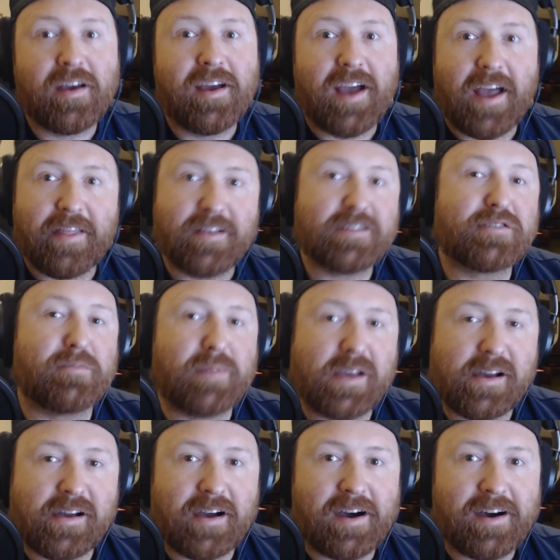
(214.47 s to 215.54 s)
and this will
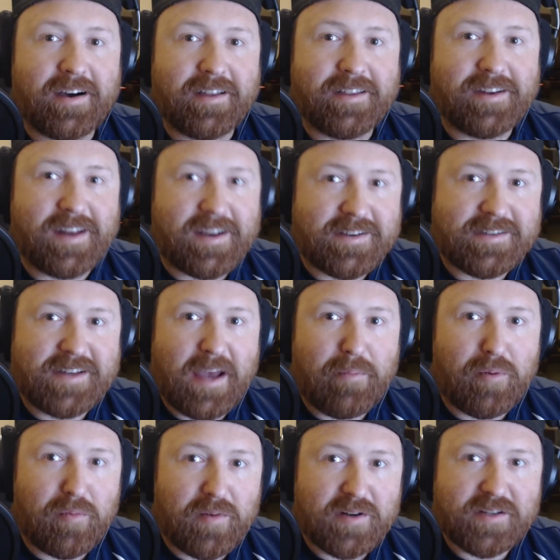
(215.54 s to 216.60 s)
be uh, the next step
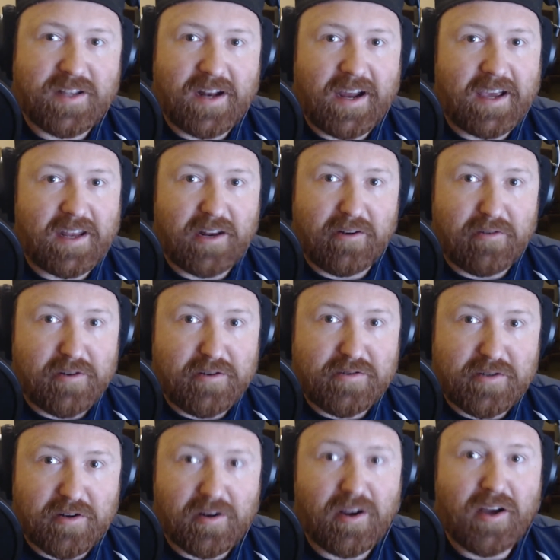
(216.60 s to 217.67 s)
in which that I can introduce
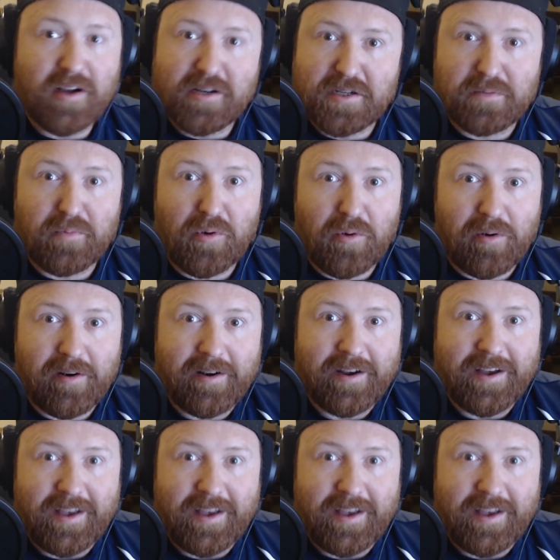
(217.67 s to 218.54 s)
her to more